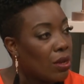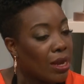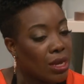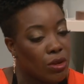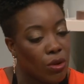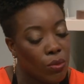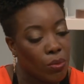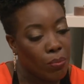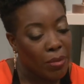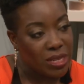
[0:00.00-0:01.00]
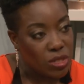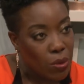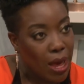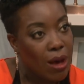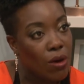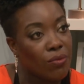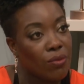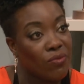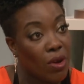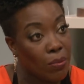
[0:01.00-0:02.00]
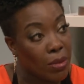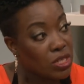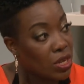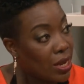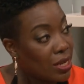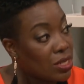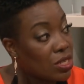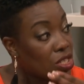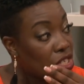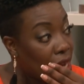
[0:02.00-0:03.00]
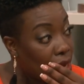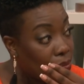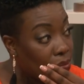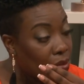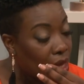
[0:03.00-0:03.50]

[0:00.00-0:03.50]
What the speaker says: Like, you know, mental health very much connected to shame.